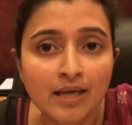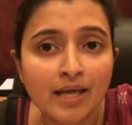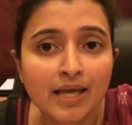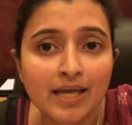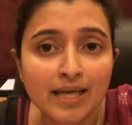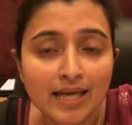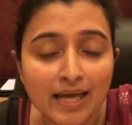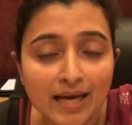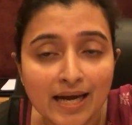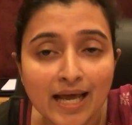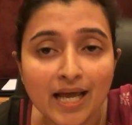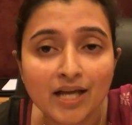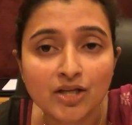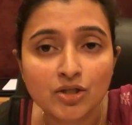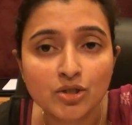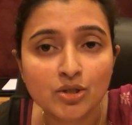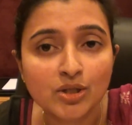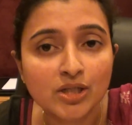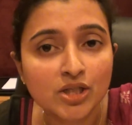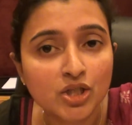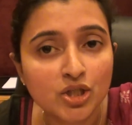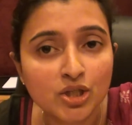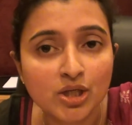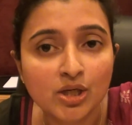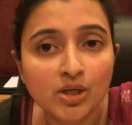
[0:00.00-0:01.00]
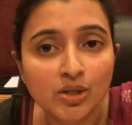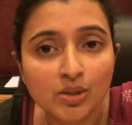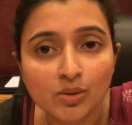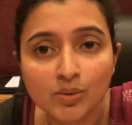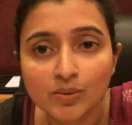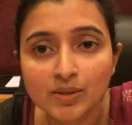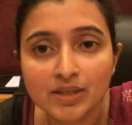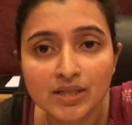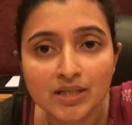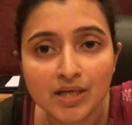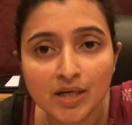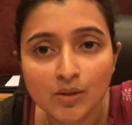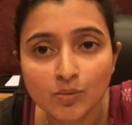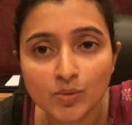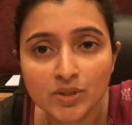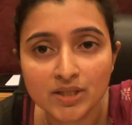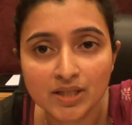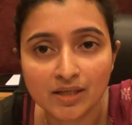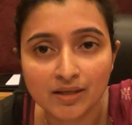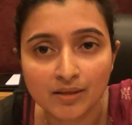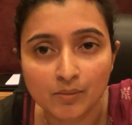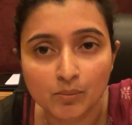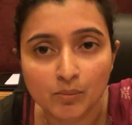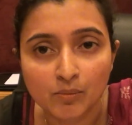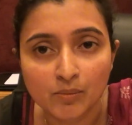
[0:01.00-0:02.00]
can actually schedule the
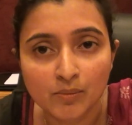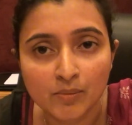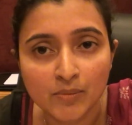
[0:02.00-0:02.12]
downtime.